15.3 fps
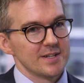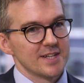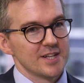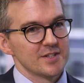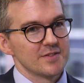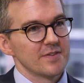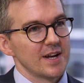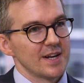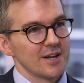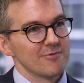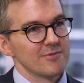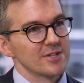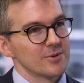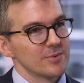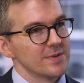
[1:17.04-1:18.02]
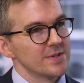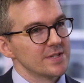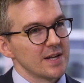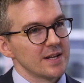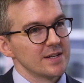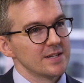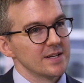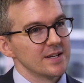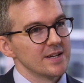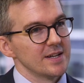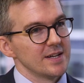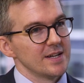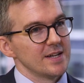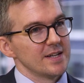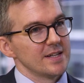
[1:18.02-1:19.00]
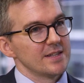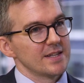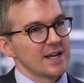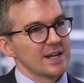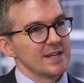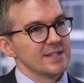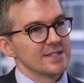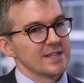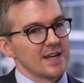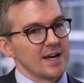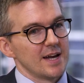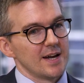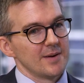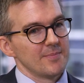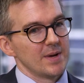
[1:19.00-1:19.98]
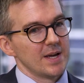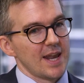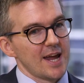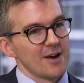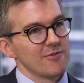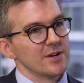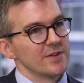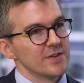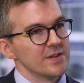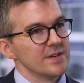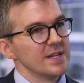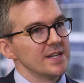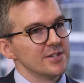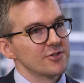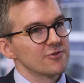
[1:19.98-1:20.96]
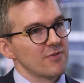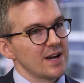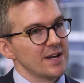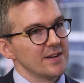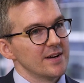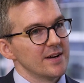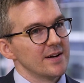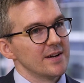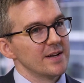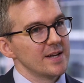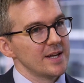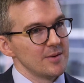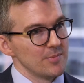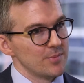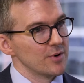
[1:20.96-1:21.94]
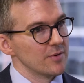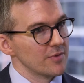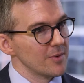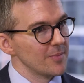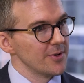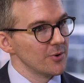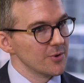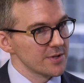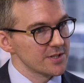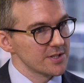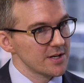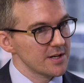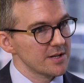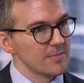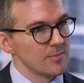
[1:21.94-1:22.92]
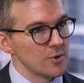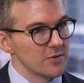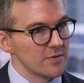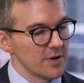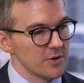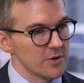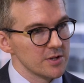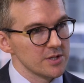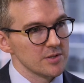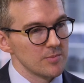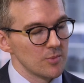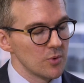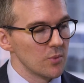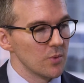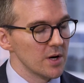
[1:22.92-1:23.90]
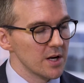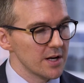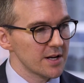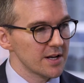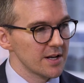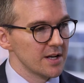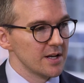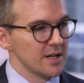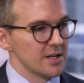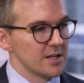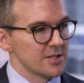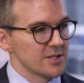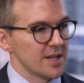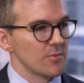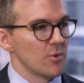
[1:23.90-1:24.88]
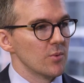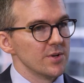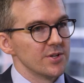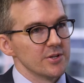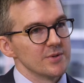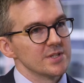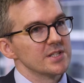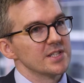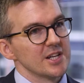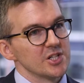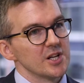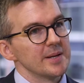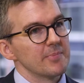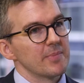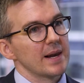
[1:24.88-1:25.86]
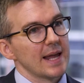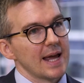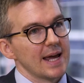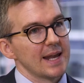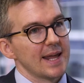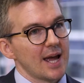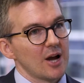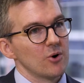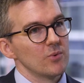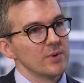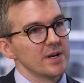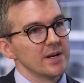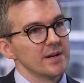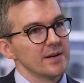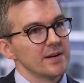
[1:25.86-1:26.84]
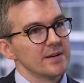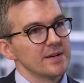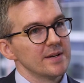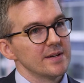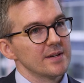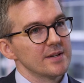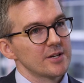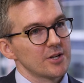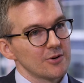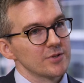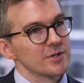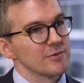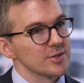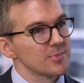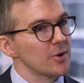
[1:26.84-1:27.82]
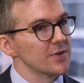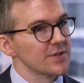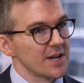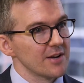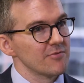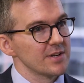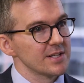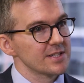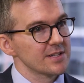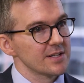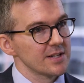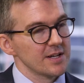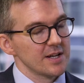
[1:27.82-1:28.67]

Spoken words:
identifying that risk, we've said that that is an area that needs greater input from the auditor and more focus and more work. So then what we do is essentially plan how we're going to respond to that risk.